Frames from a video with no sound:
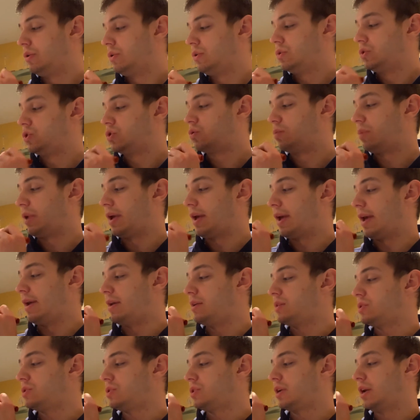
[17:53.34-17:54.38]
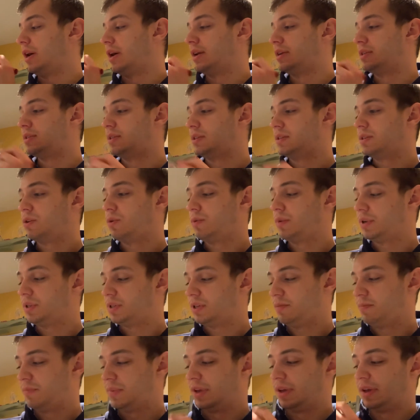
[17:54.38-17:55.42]
So my answer, guys, is going
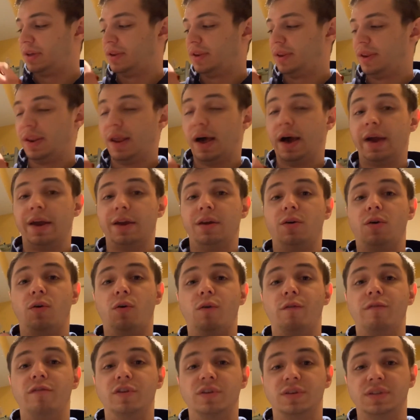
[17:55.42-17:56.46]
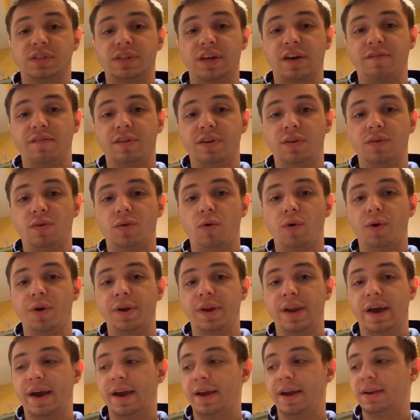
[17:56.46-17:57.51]
to be 9 over 7, or
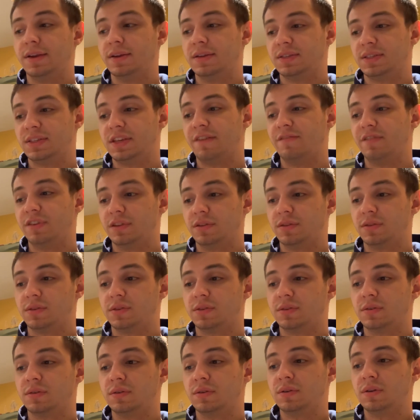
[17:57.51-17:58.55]
9/7.